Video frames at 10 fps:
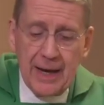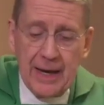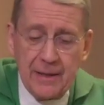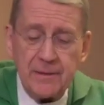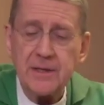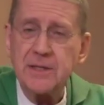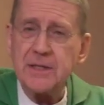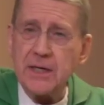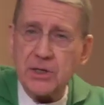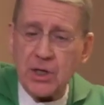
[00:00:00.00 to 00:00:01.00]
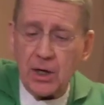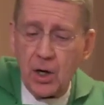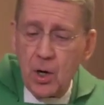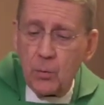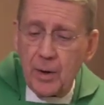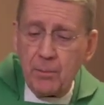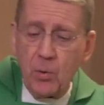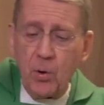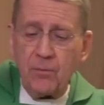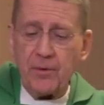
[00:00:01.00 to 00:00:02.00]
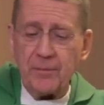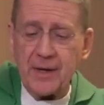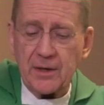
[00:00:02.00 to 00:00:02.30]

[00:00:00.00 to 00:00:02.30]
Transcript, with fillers: In this teaching, we move from the